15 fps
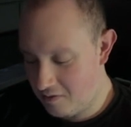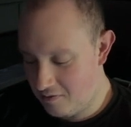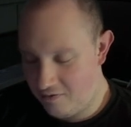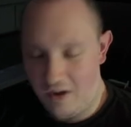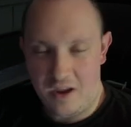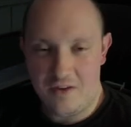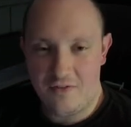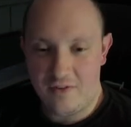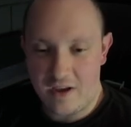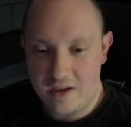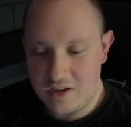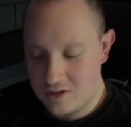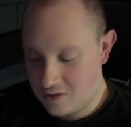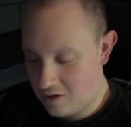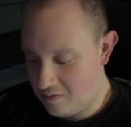Firefly
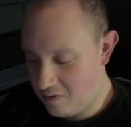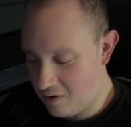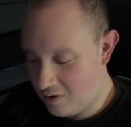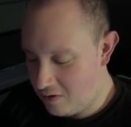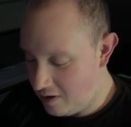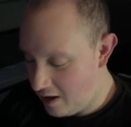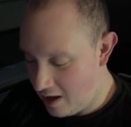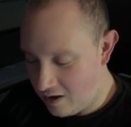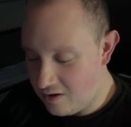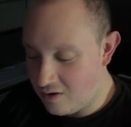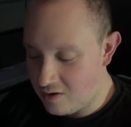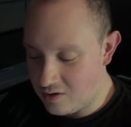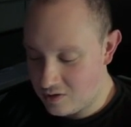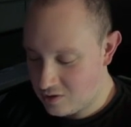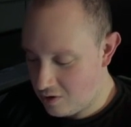is so broken,
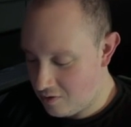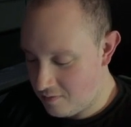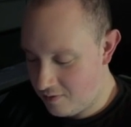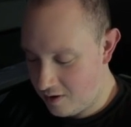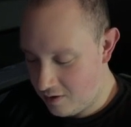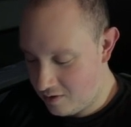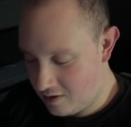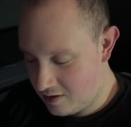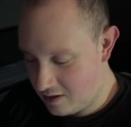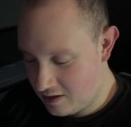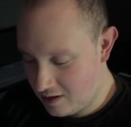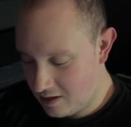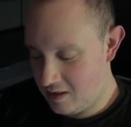Akron is so broken.